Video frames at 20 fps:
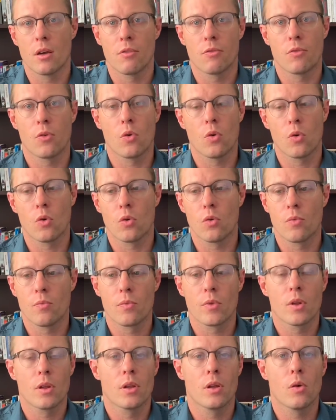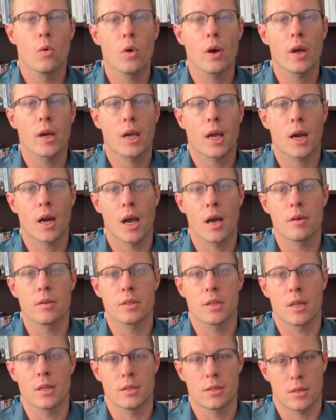for all our
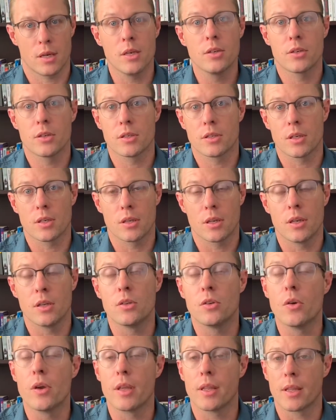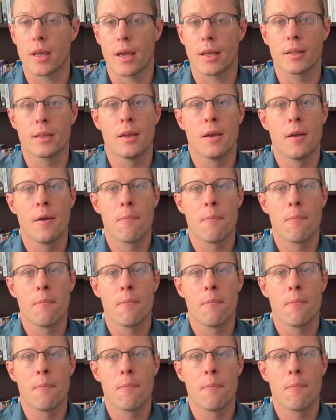clients that's interested in doing that.